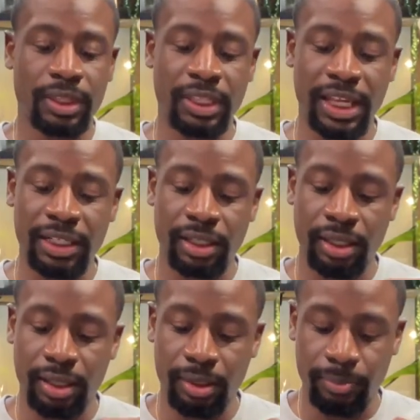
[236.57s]
That
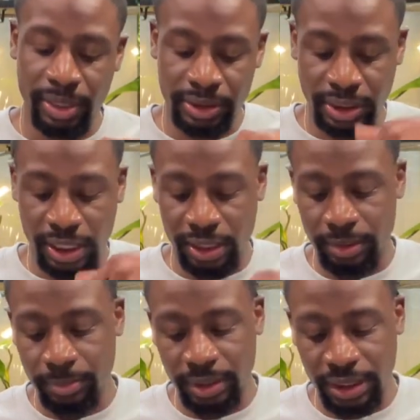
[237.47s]
there,
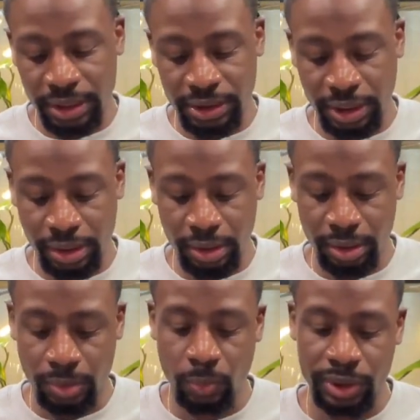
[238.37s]
Mexicanum, this here,
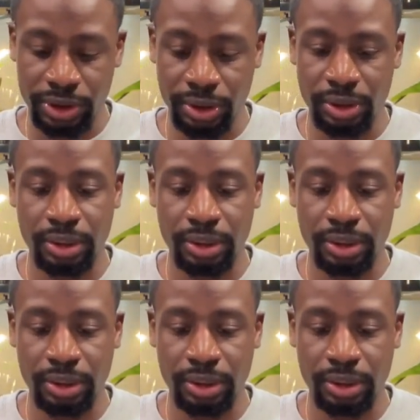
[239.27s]
Wizard.